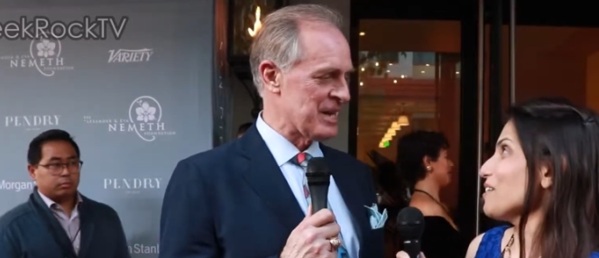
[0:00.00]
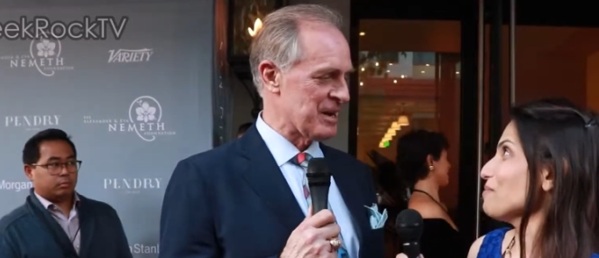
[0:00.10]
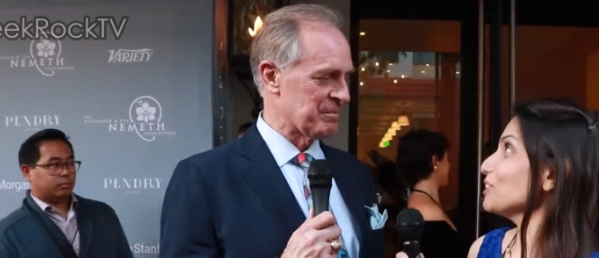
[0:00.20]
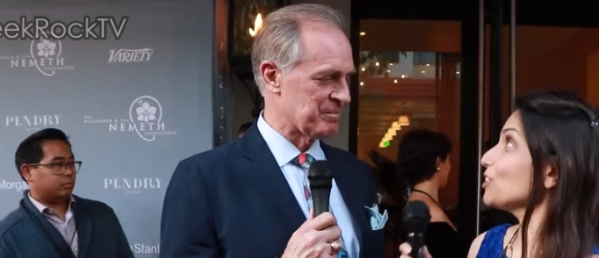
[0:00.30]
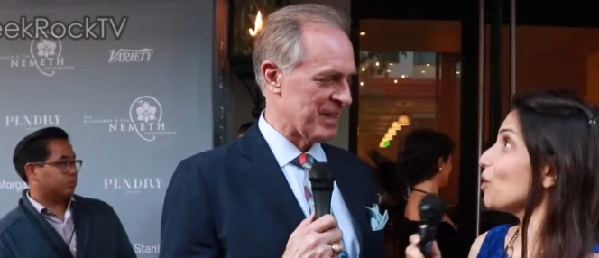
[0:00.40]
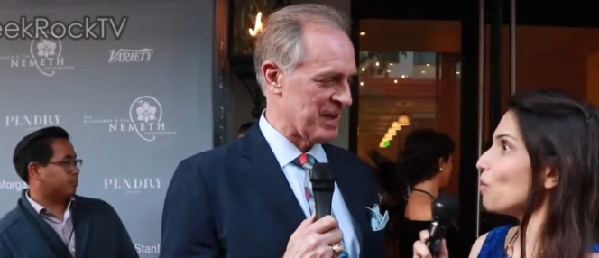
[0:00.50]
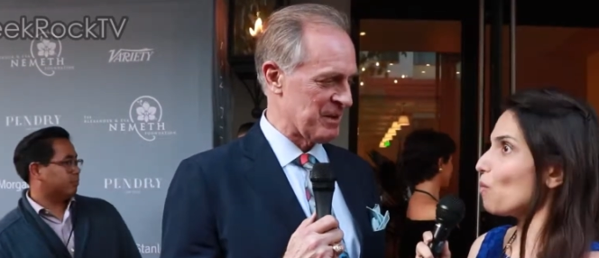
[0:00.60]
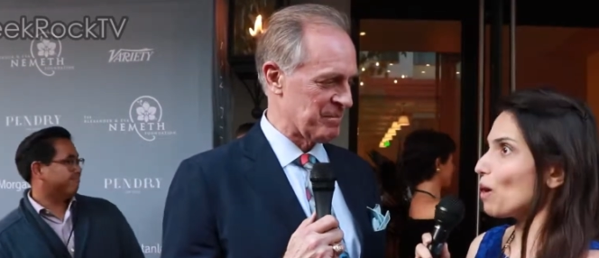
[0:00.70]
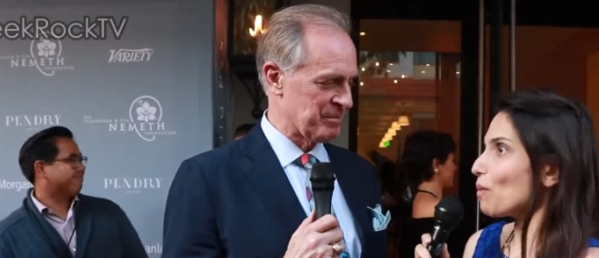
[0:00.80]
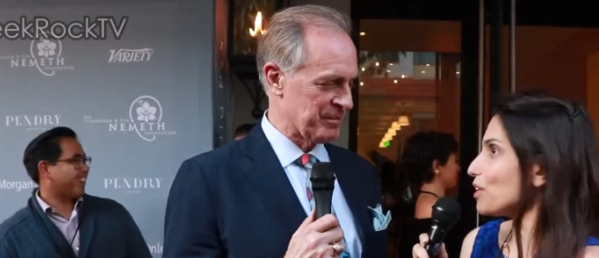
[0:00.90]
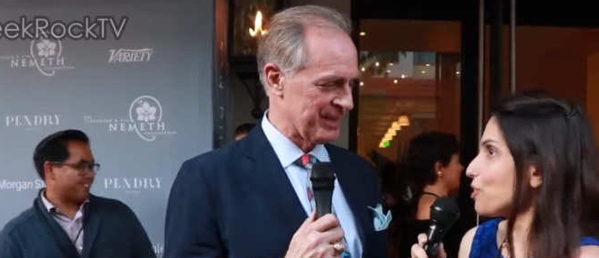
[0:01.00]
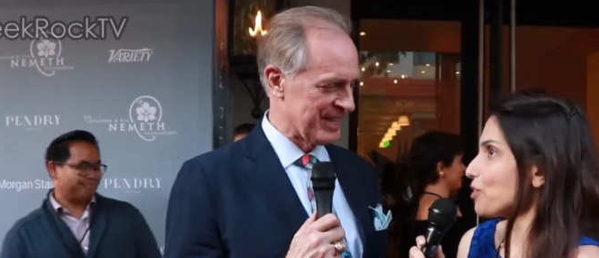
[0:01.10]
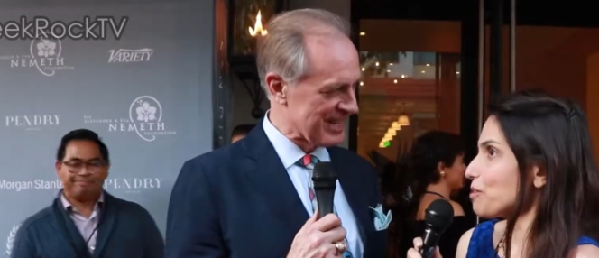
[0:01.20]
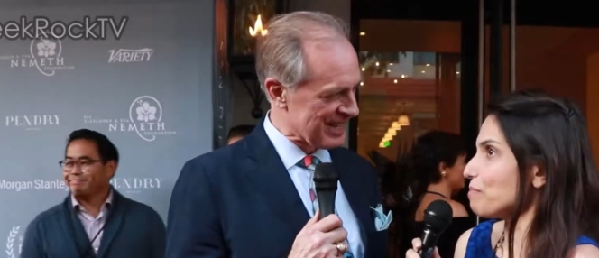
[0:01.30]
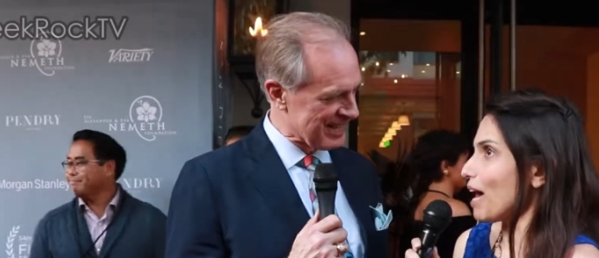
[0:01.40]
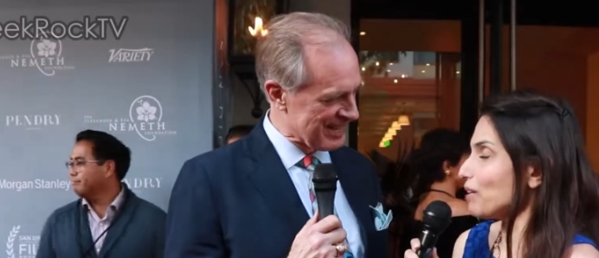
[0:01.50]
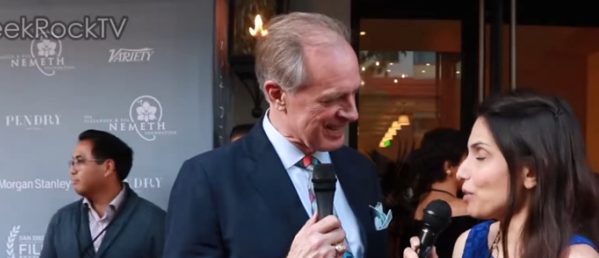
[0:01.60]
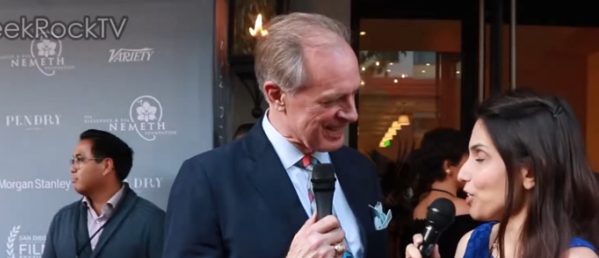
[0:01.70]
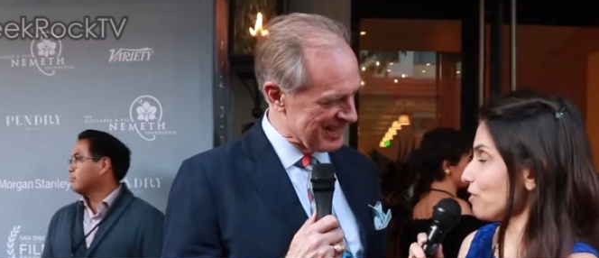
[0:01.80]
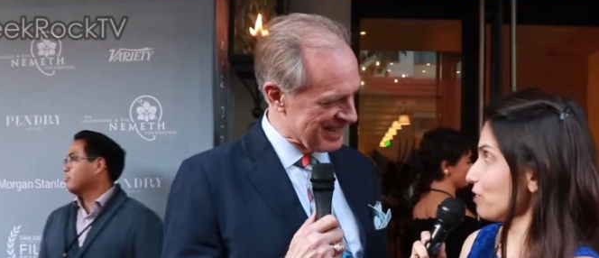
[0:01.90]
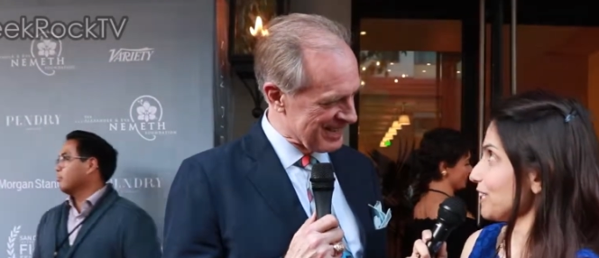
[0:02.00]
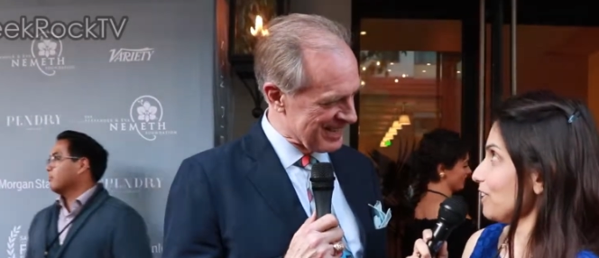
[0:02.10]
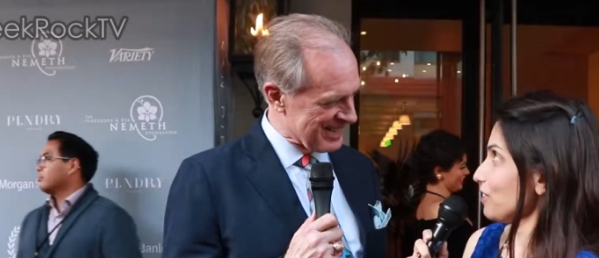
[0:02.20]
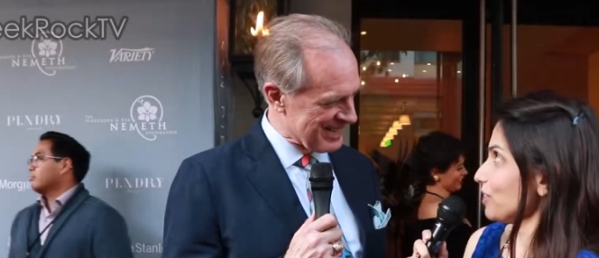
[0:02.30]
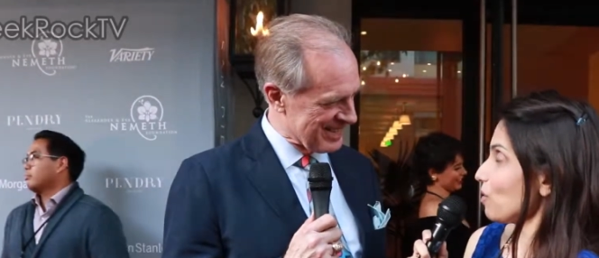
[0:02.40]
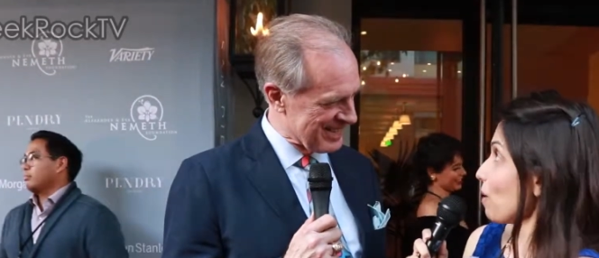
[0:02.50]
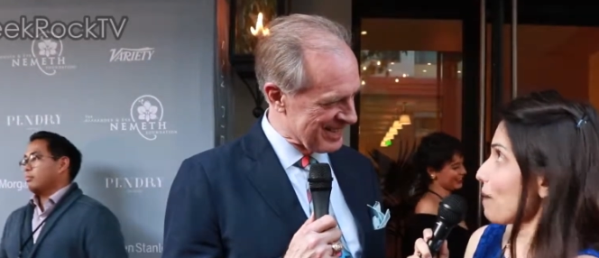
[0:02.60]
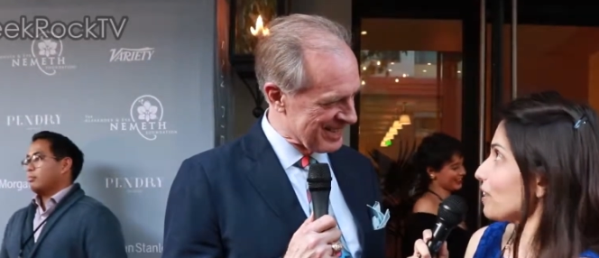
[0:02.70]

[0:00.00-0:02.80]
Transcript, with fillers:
Speaker 1: here.
Speaker 2: So, what went through your mind when you received this about